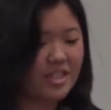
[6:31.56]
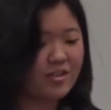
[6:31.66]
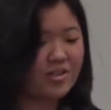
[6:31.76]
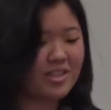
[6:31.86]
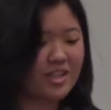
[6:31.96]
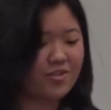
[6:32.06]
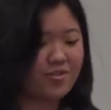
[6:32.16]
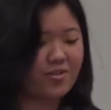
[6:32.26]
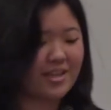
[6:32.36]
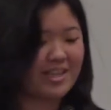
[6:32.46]
Even
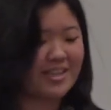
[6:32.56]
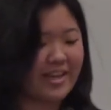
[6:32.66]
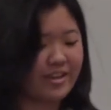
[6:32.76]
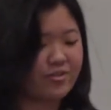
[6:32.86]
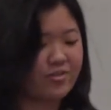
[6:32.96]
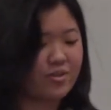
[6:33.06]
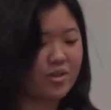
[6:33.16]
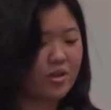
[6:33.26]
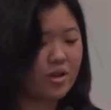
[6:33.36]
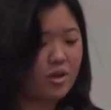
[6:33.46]
if, in life,
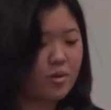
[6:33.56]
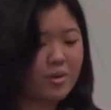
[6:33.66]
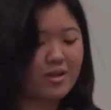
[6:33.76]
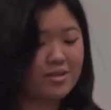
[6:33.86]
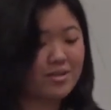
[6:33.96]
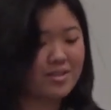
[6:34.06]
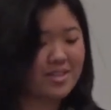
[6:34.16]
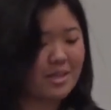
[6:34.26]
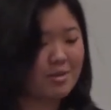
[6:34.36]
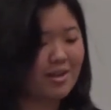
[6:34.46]
we all took the
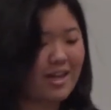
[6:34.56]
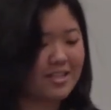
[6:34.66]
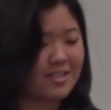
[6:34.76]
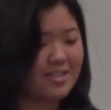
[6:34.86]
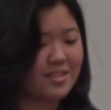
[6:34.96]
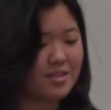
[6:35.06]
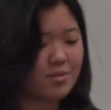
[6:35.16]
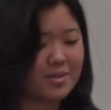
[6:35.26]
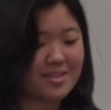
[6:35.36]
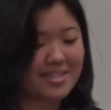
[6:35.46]
same
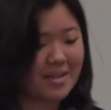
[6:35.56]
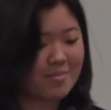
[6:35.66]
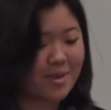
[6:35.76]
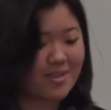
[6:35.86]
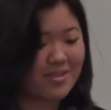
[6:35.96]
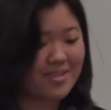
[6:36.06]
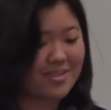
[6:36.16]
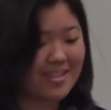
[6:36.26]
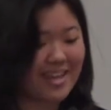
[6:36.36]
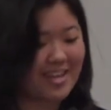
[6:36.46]
classes with the same
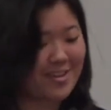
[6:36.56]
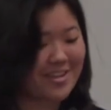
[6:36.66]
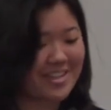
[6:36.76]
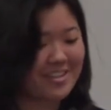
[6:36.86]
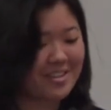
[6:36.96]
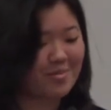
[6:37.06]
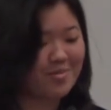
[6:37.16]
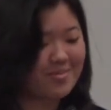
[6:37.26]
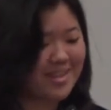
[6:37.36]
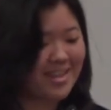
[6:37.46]
books and curriculum,
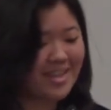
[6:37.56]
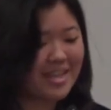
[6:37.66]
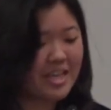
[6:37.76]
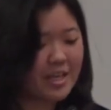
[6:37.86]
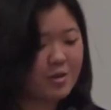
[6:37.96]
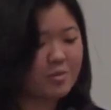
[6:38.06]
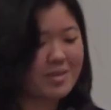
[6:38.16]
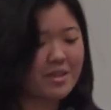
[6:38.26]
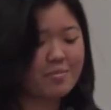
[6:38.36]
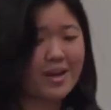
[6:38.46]
it would
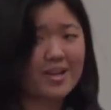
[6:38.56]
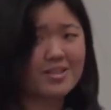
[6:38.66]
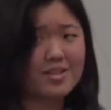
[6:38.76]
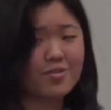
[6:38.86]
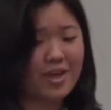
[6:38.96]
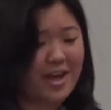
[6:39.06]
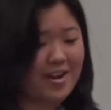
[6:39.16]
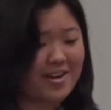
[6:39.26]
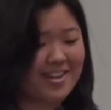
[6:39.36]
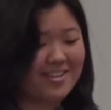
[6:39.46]
be the bonds of
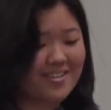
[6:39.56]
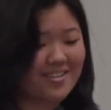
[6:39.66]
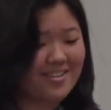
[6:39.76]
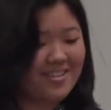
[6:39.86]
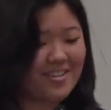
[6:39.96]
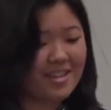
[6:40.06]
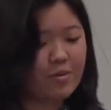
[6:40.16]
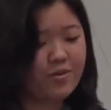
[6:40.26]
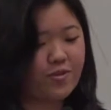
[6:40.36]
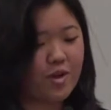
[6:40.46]
caring
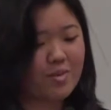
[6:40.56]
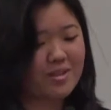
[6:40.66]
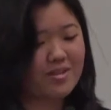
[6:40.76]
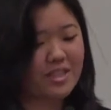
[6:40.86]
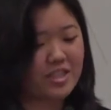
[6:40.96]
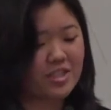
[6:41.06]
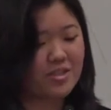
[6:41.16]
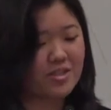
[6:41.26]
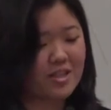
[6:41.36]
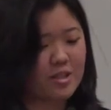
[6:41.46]
that we form with our
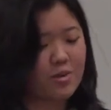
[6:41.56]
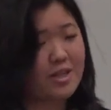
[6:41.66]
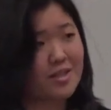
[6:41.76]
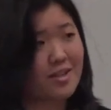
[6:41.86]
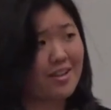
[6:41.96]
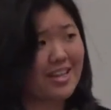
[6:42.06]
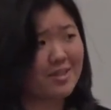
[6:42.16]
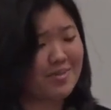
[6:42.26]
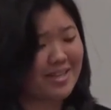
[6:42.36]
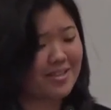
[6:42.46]
teachers as well as our
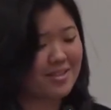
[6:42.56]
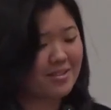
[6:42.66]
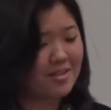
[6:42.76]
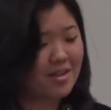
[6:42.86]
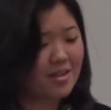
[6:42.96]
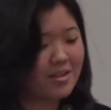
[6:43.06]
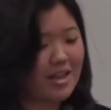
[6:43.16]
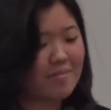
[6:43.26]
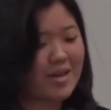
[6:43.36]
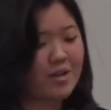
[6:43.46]
classmates
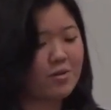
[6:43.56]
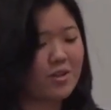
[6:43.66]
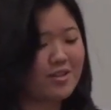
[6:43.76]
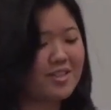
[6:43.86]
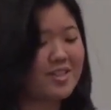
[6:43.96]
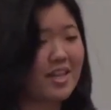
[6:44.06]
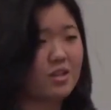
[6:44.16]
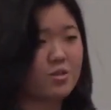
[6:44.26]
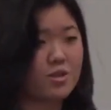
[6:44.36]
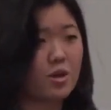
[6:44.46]
that make learning
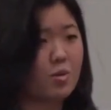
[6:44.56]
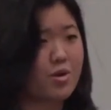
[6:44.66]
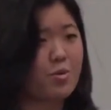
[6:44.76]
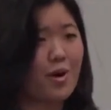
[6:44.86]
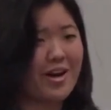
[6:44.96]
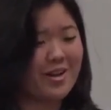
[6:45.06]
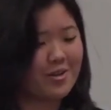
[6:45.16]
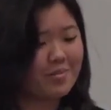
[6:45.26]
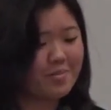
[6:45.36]
together so worthwhile.